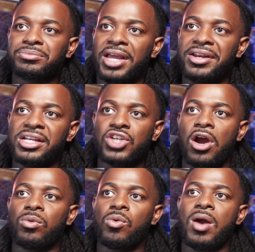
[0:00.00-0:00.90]
And this
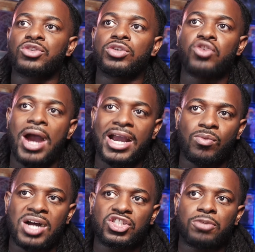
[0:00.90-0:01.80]
card requires 1 dragon
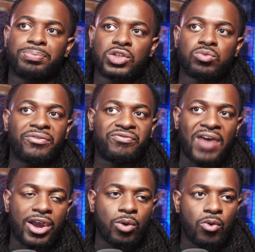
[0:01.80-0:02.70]
monster plus 1
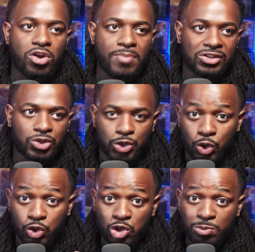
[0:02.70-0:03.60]
fire warrior monster. So
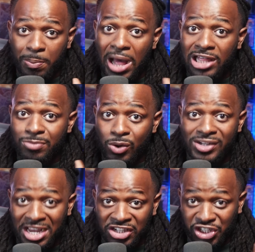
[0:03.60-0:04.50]
super
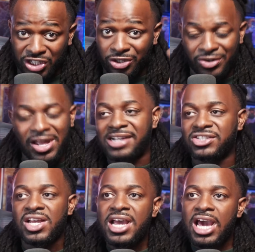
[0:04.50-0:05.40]
polymerization alert, guys.
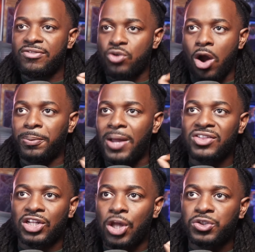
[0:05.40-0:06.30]
And if you are playing
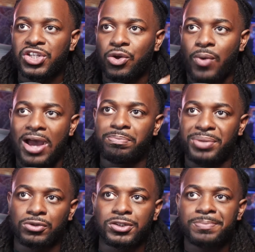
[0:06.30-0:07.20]
the low to the ground
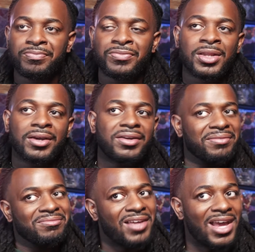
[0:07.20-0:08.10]
build,
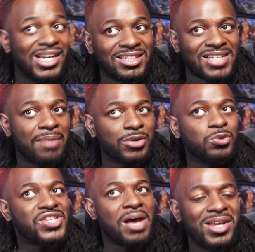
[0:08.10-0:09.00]
anytime you
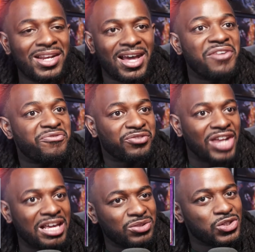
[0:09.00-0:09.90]
summon a
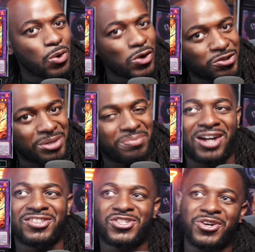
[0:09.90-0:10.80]
Flame Swordsman
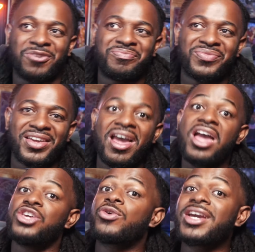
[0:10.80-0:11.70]
monster,
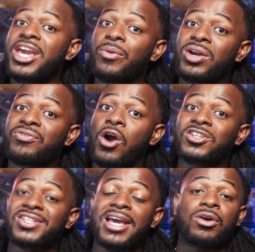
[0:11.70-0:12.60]
you can get rid of
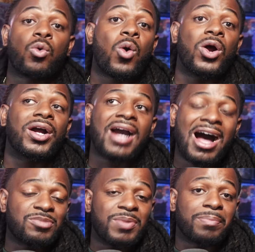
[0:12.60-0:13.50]
cards like
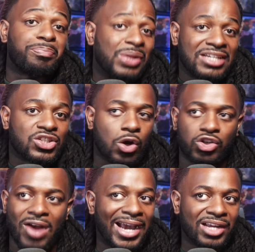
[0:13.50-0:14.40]
Cosmic Blazar
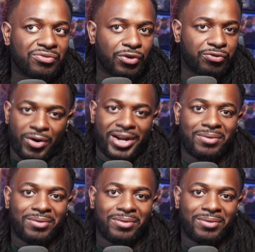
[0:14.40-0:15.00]
Dragon for free.